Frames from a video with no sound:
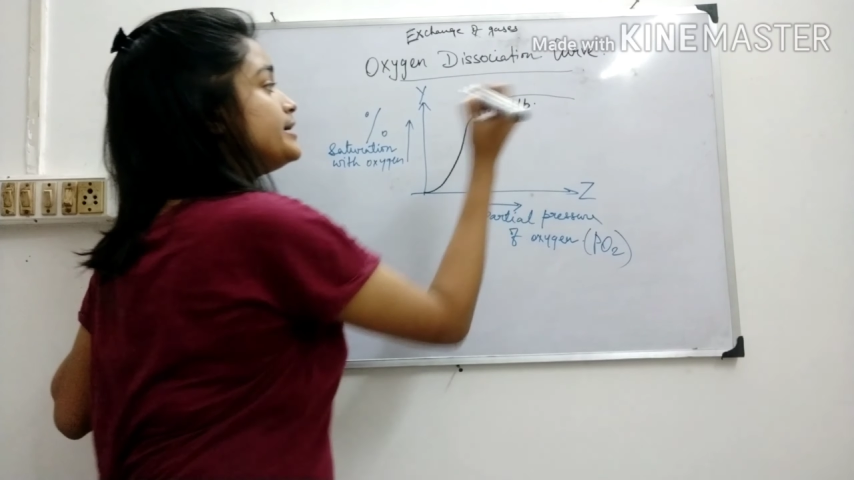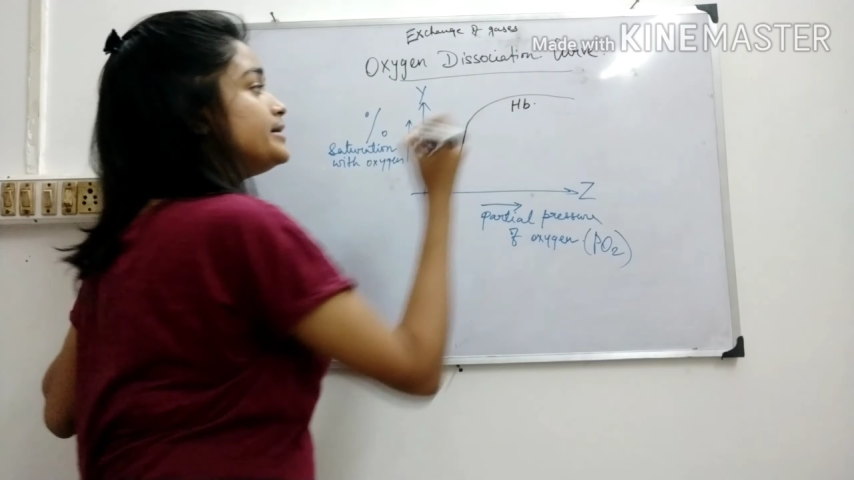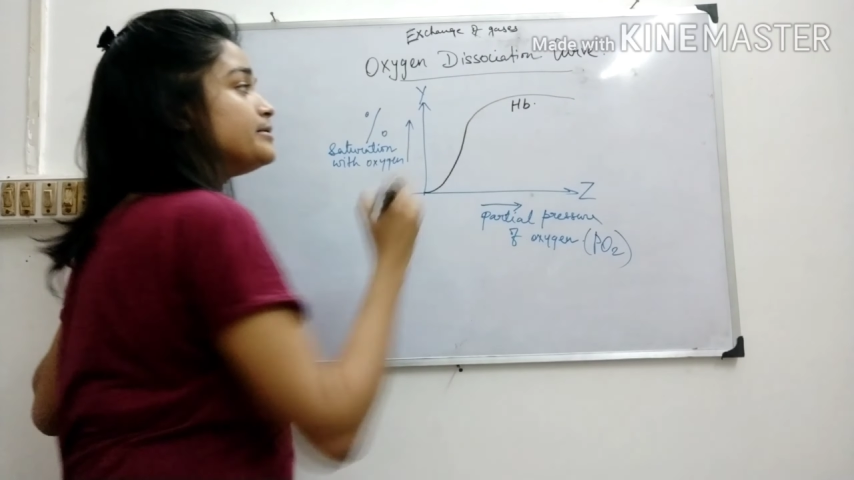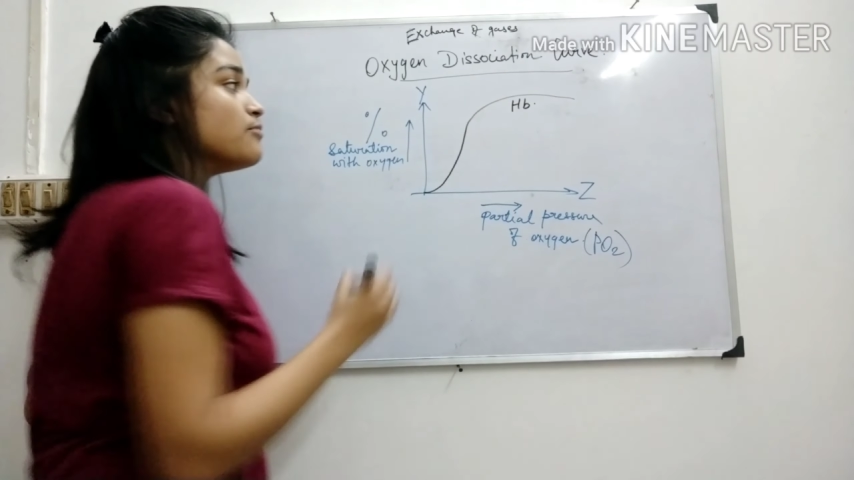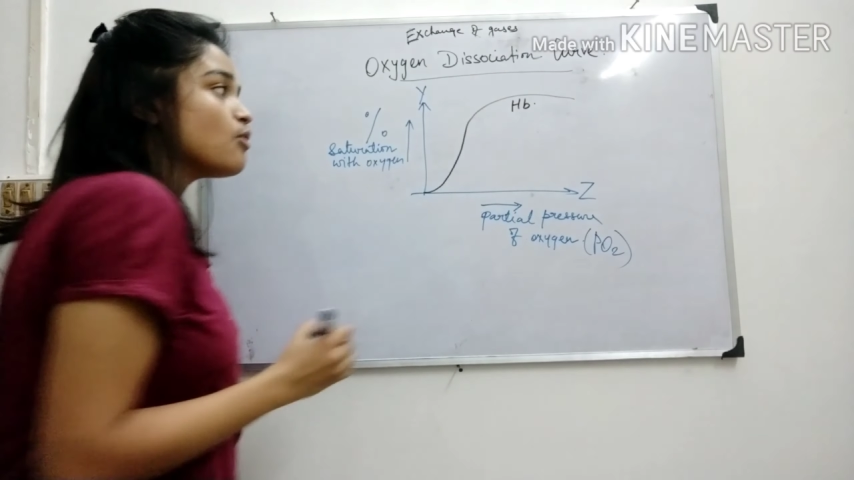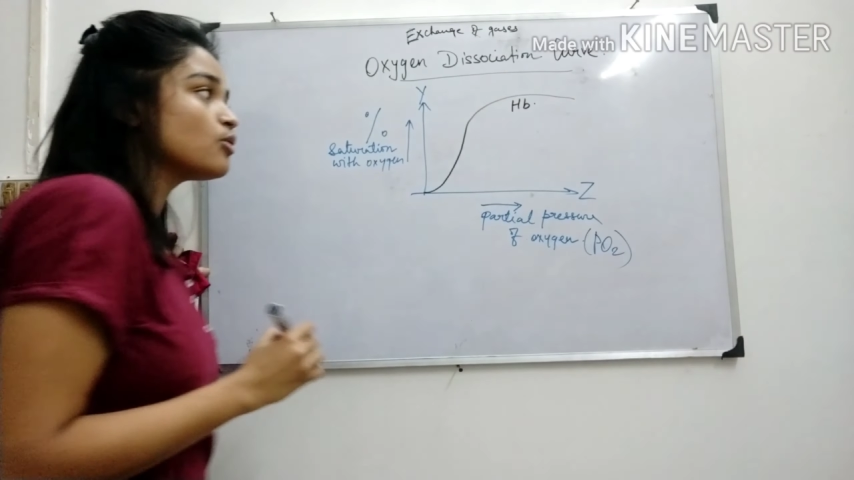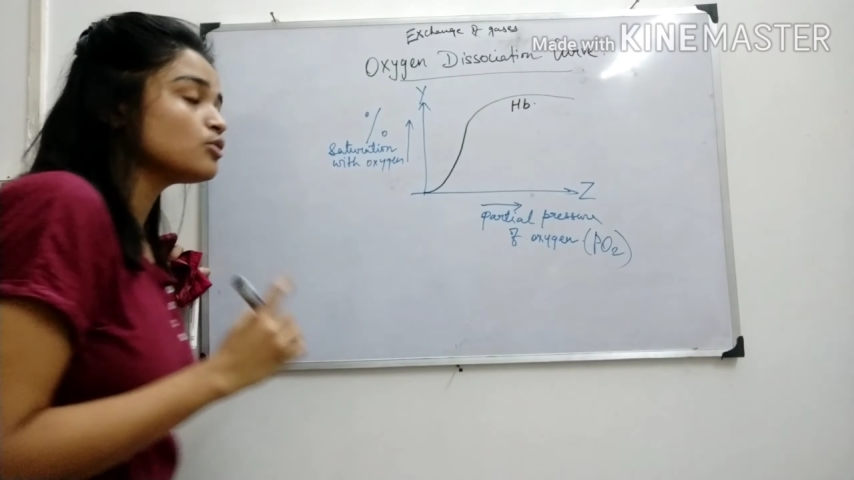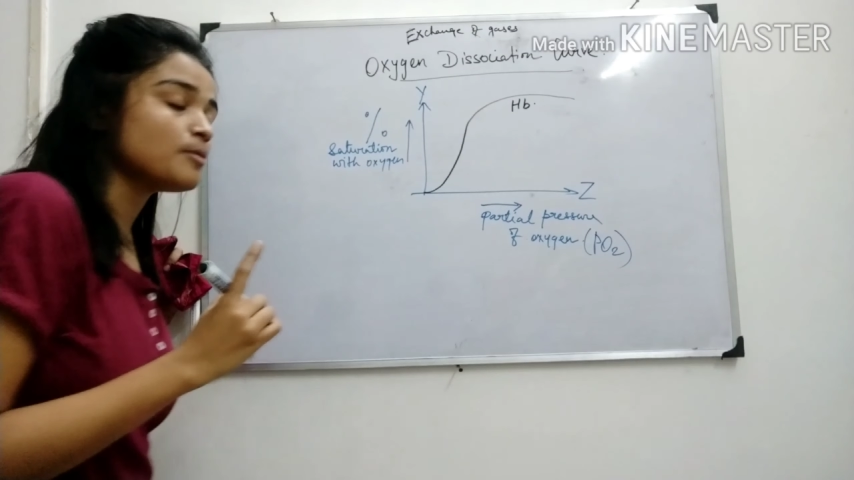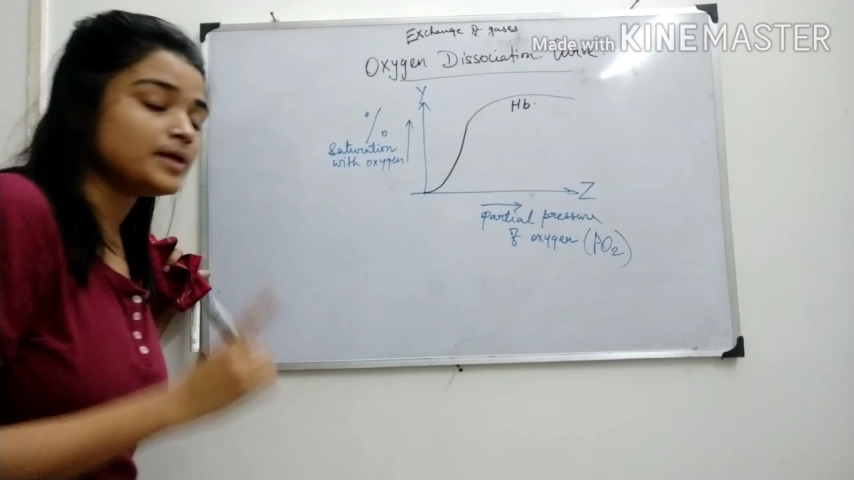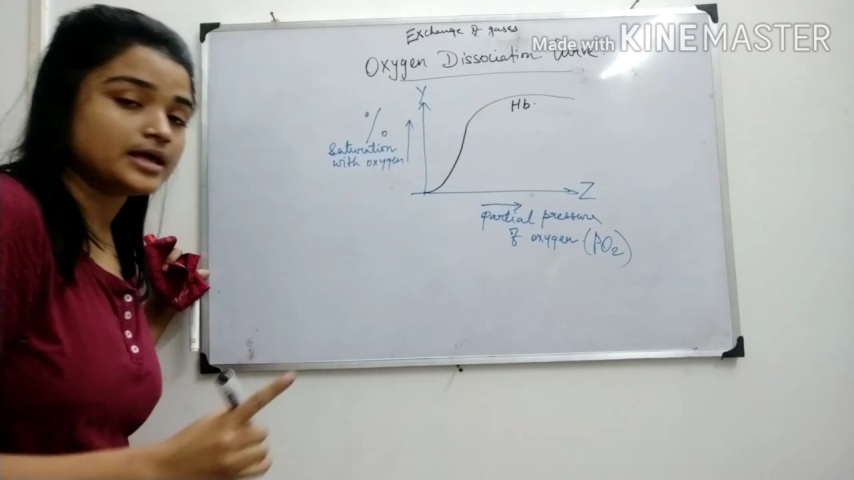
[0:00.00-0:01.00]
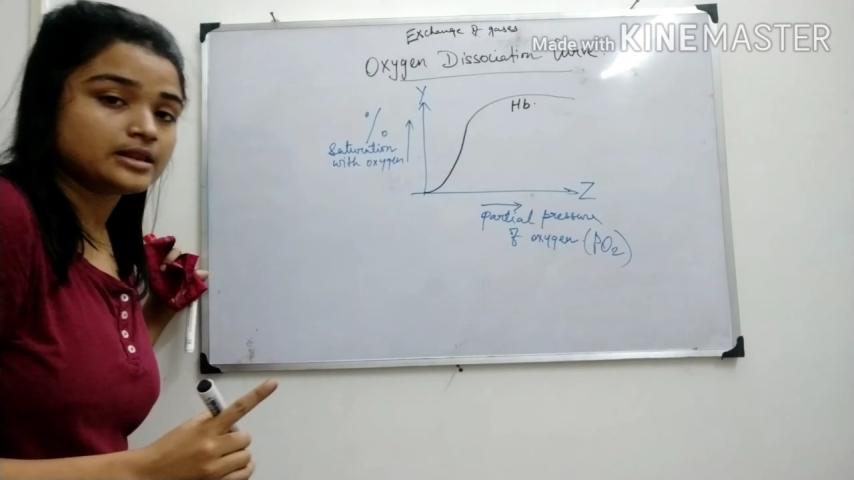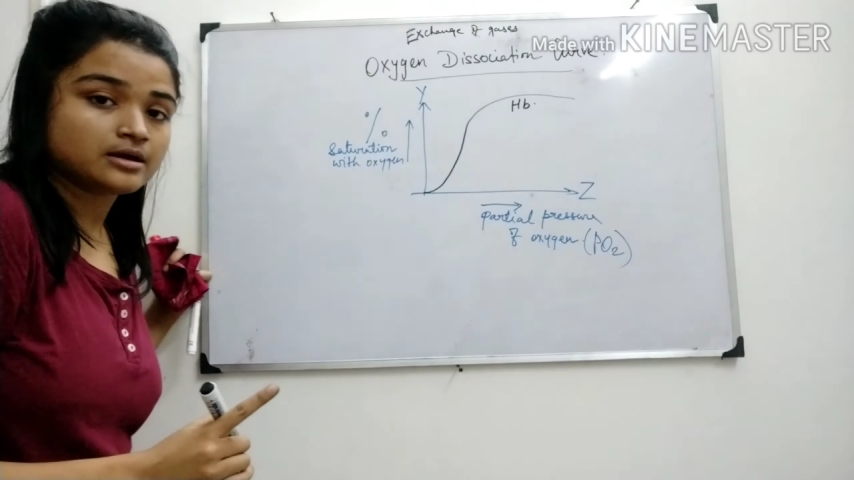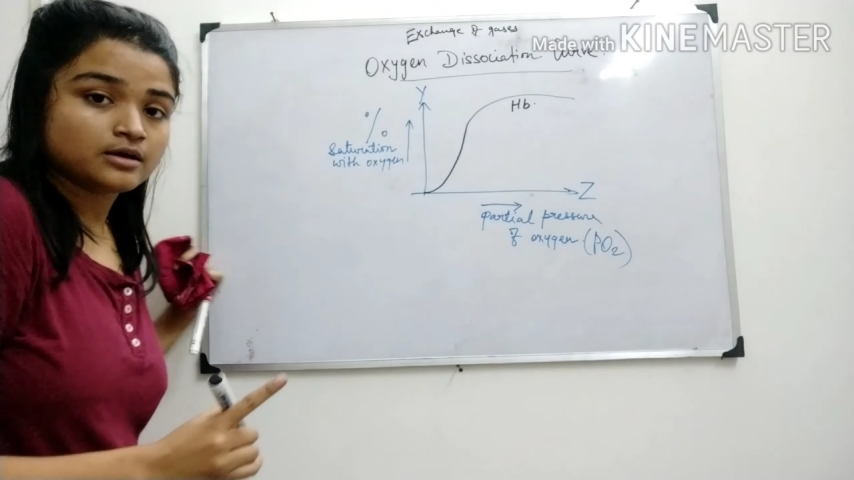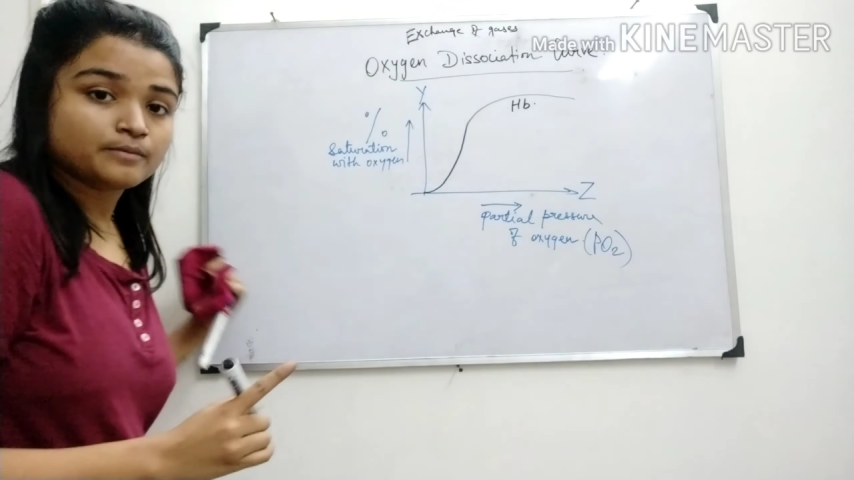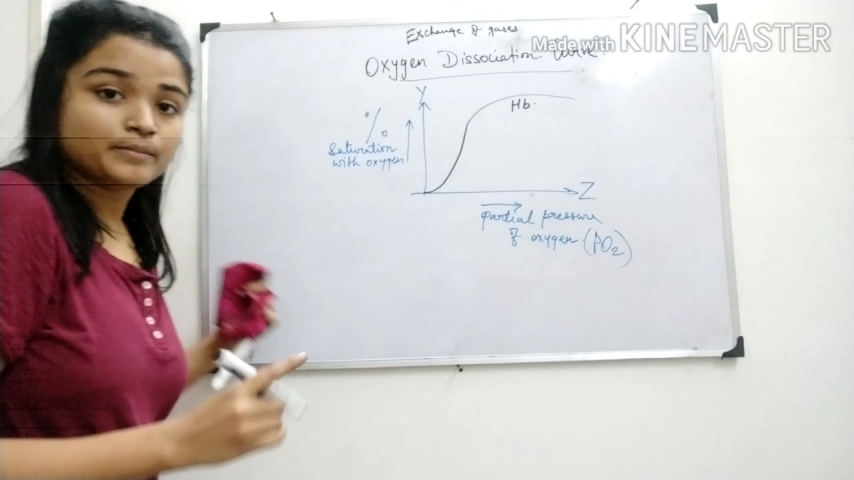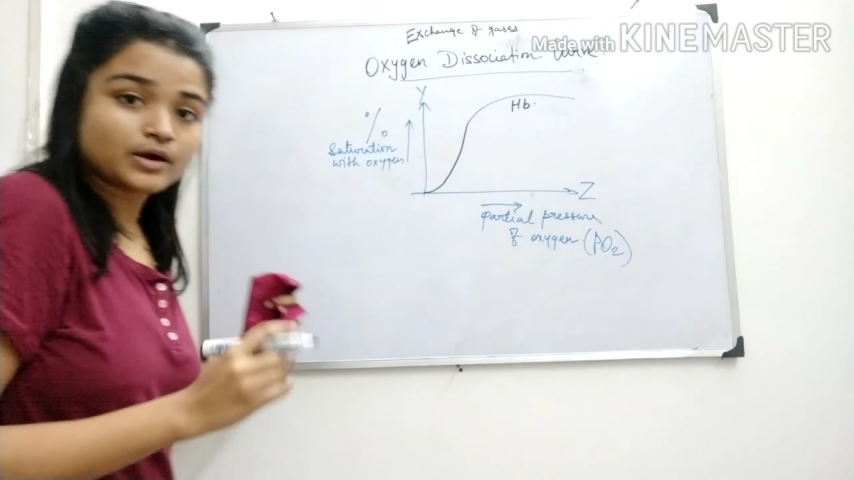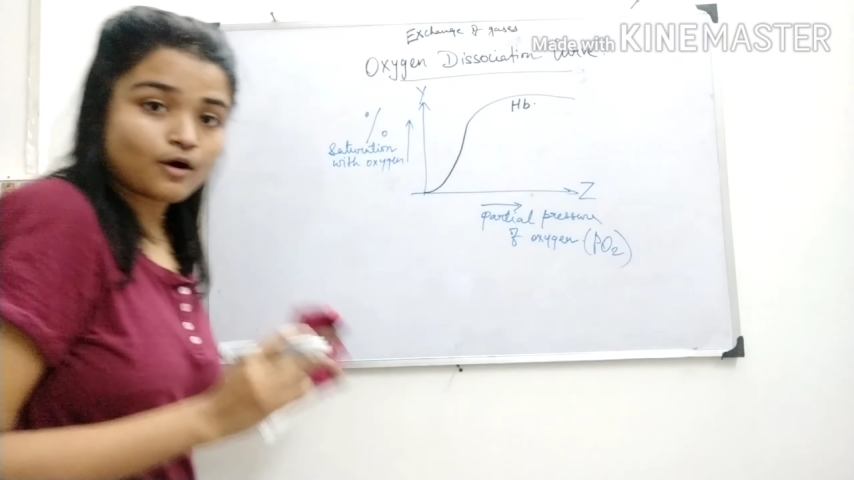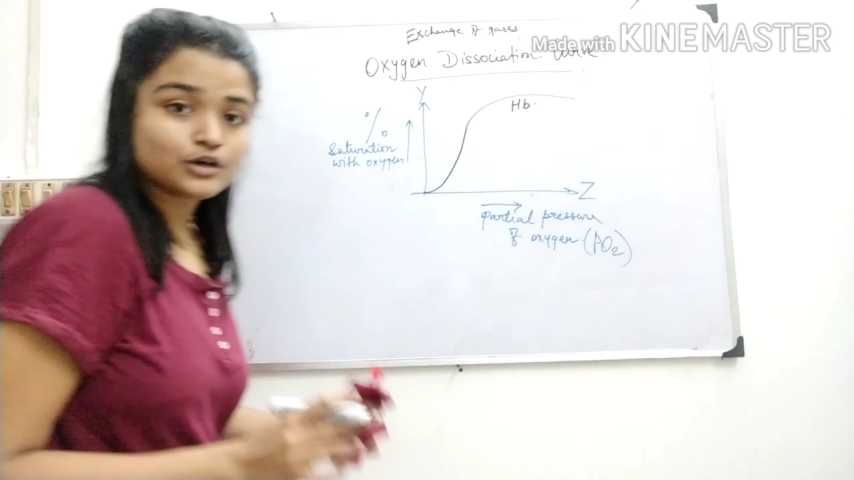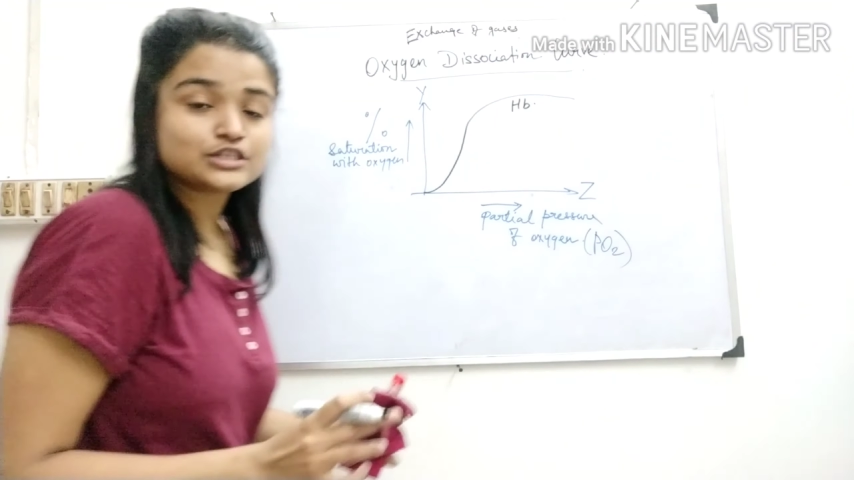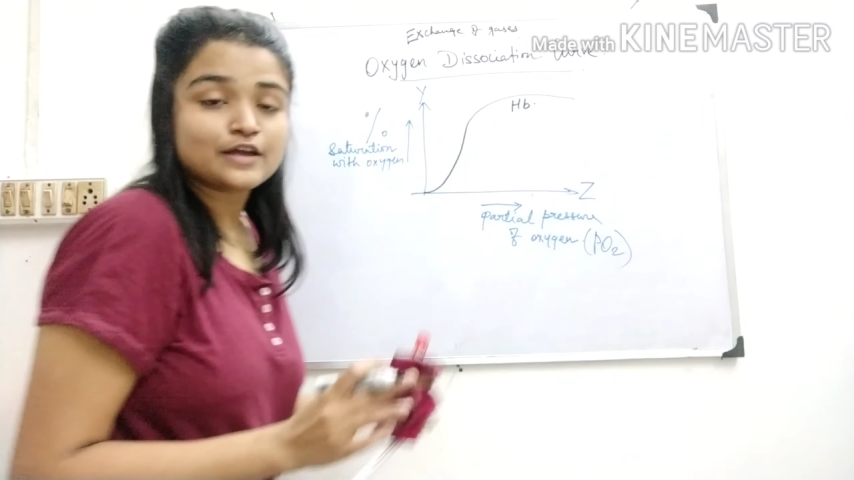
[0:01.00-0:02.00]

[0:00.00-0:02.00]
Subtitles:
hemoglobin, because